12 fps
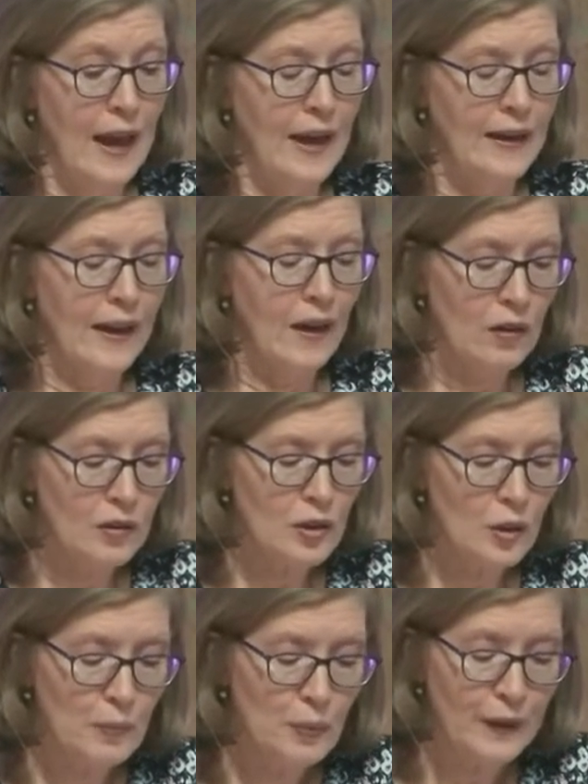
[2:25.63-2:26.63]
And I
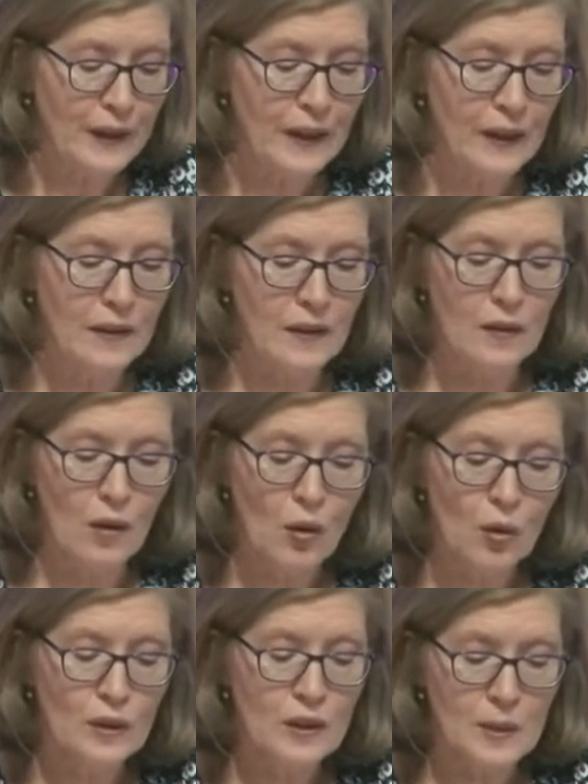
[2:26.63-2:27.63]
also pray that the
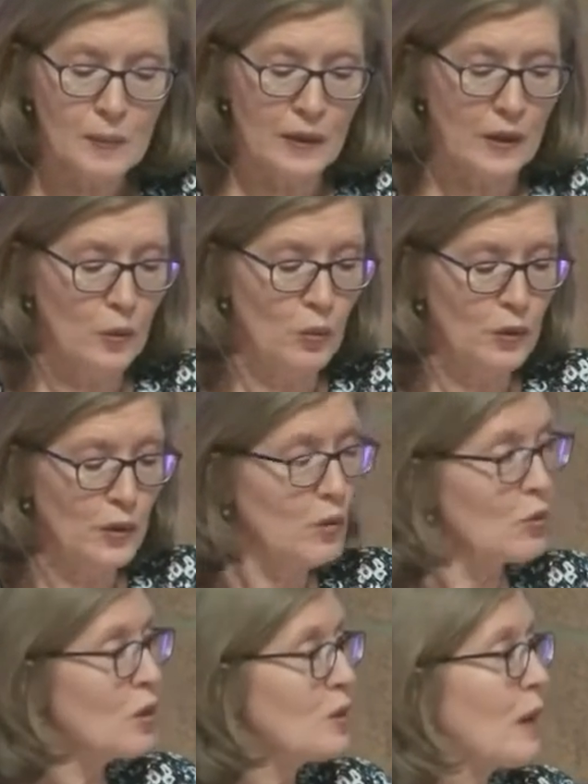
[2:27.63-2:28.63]
Holy Spirit will
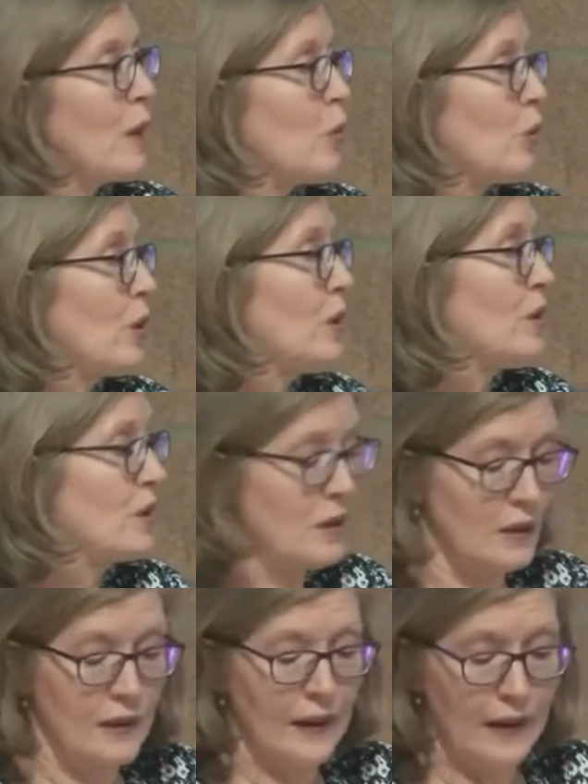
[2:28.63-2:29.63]
use my words
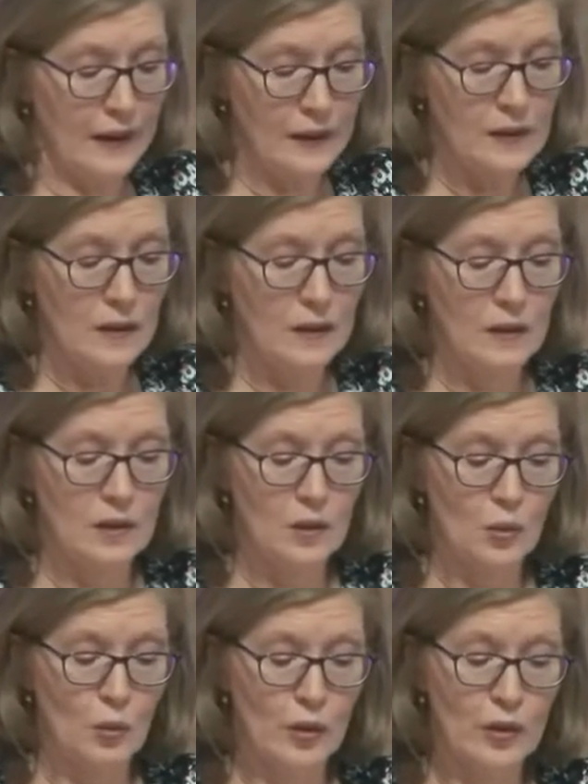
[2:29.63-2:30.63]
tonight
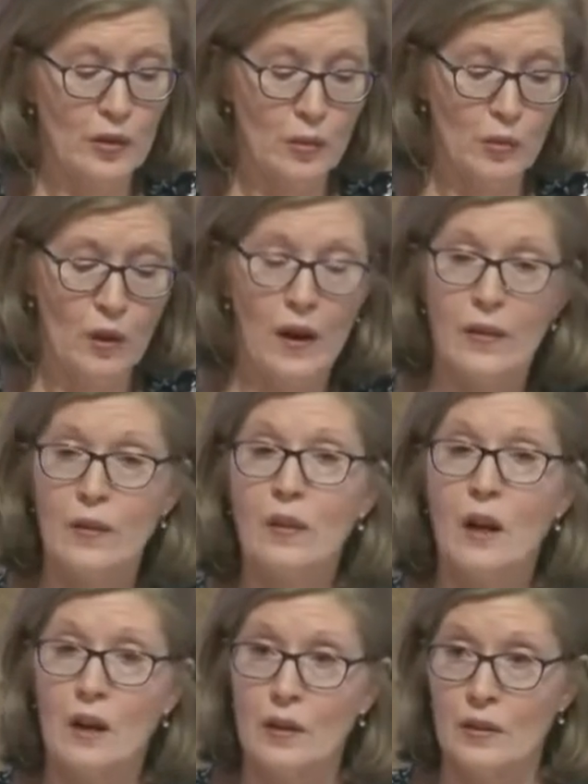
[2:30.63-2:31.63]
to work through other
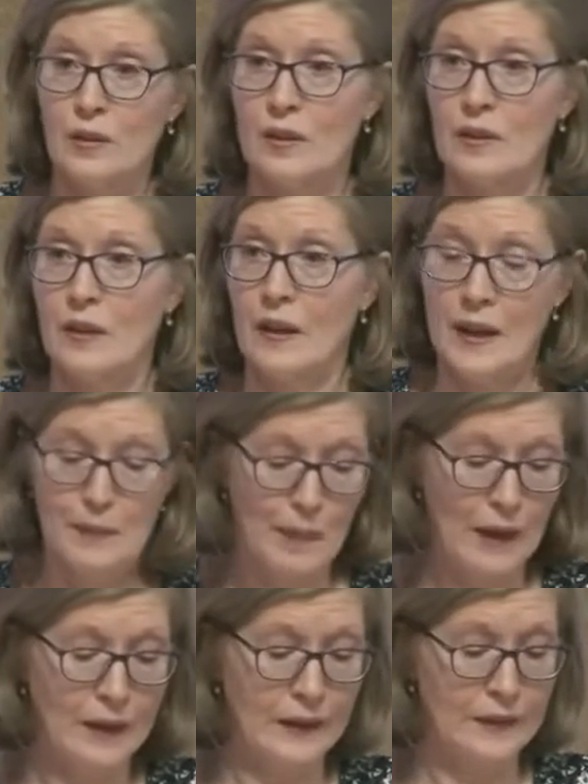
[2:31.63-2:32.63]
hearts and
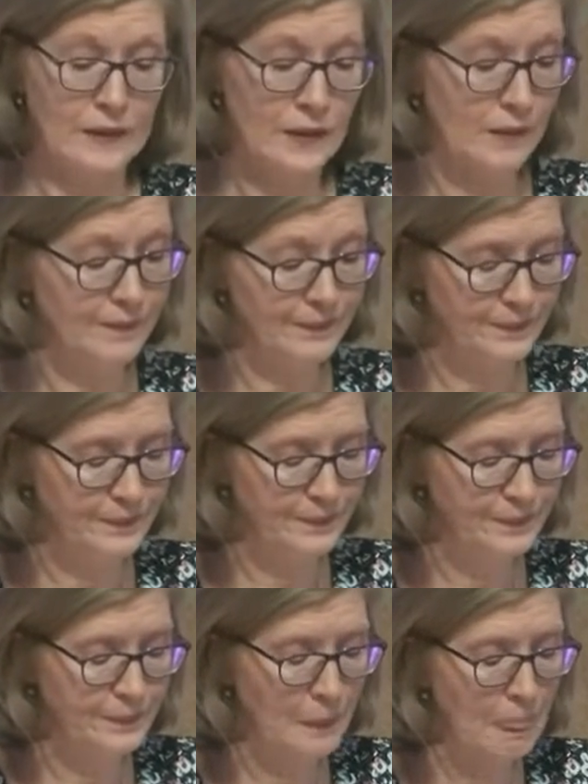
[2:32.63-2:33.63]
minds.
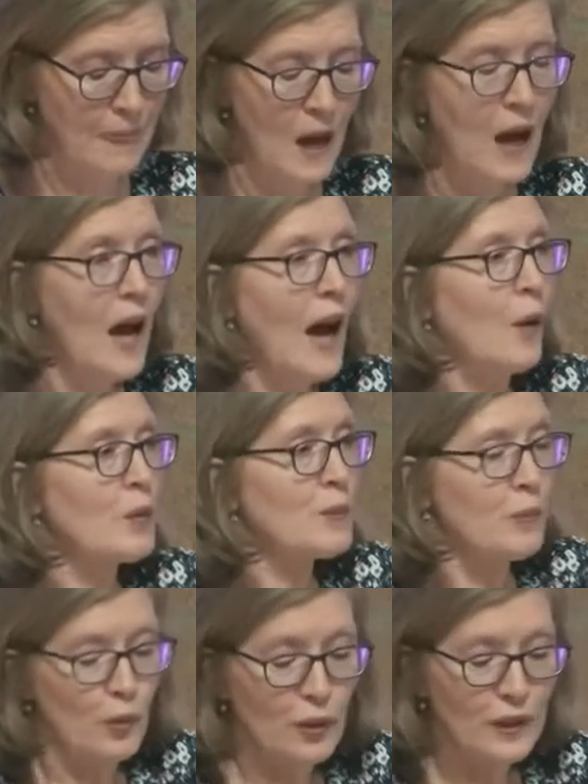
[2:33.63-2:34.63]
I was
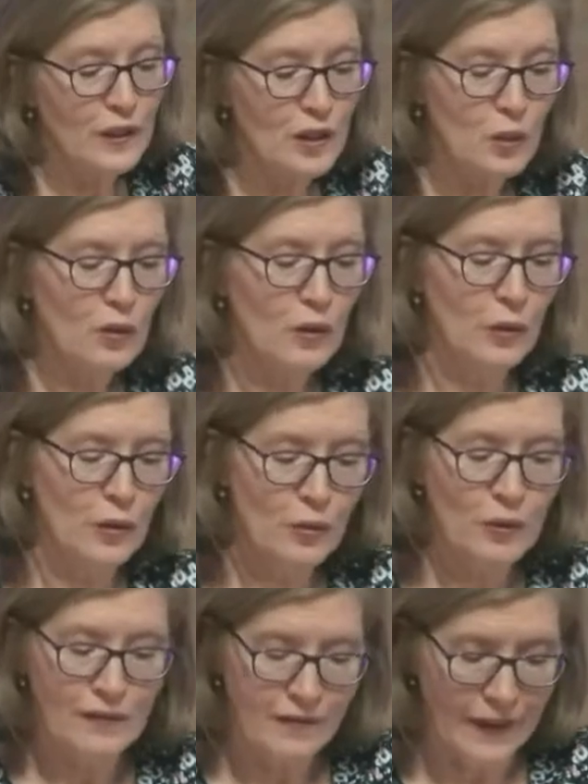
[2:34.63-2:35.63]
born into a
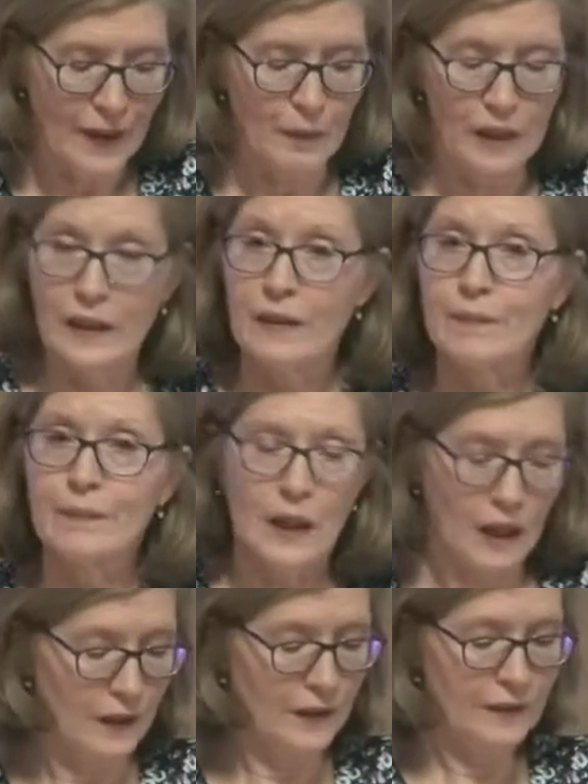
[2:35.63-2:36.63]
Lutheran family.
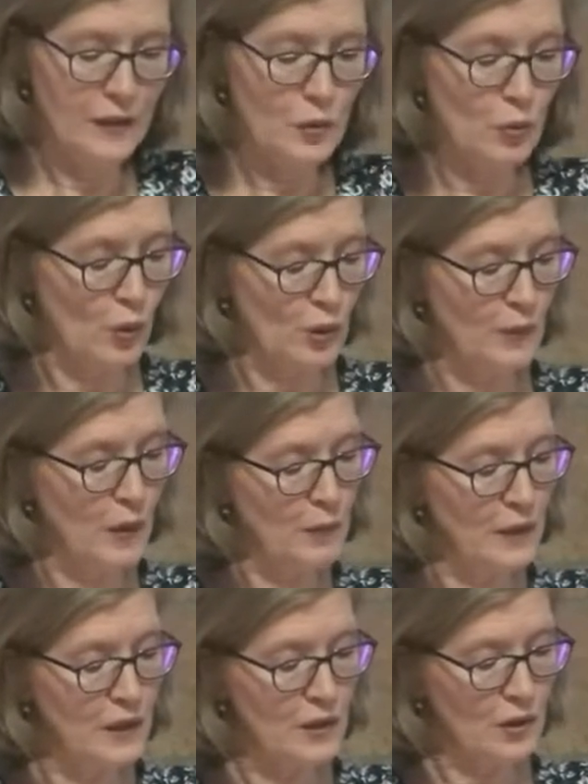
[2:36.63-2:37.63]
I lived in
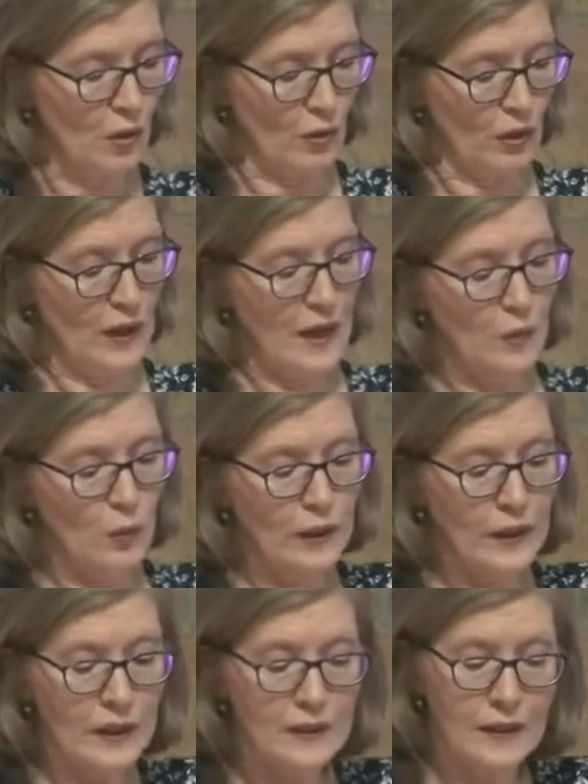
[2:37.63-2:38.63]
Rosemount, Minnesota, and
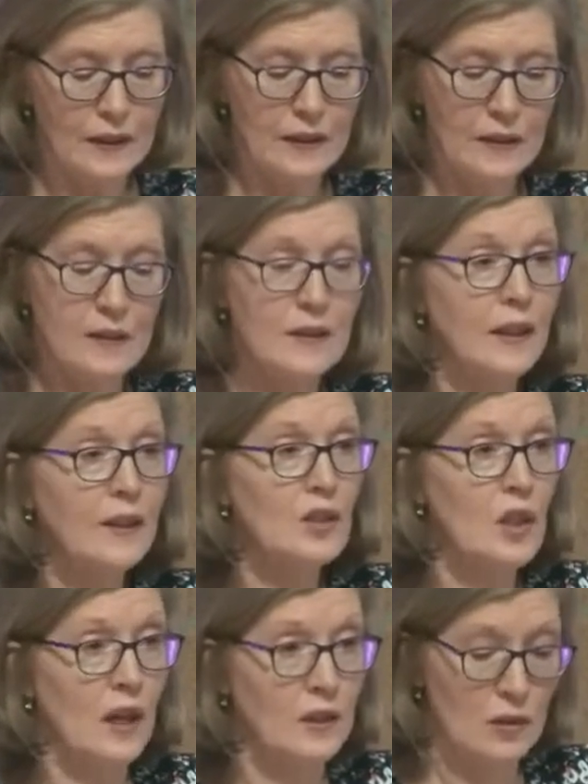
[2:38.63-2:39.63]
we attended St.
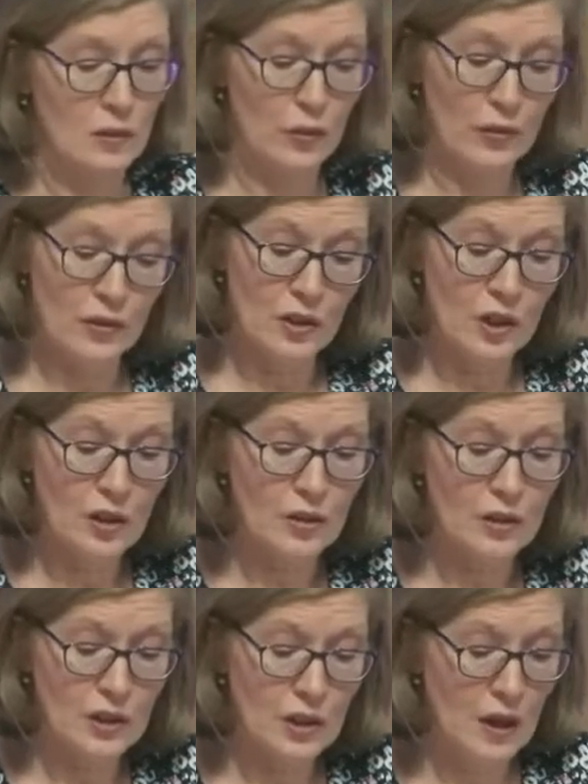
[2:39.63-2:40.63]
John's Lutheran
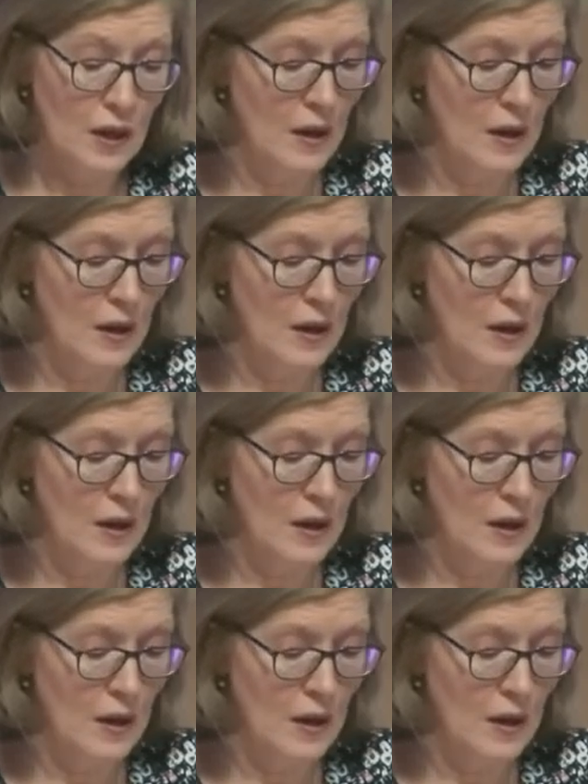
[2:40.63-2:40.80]
Church.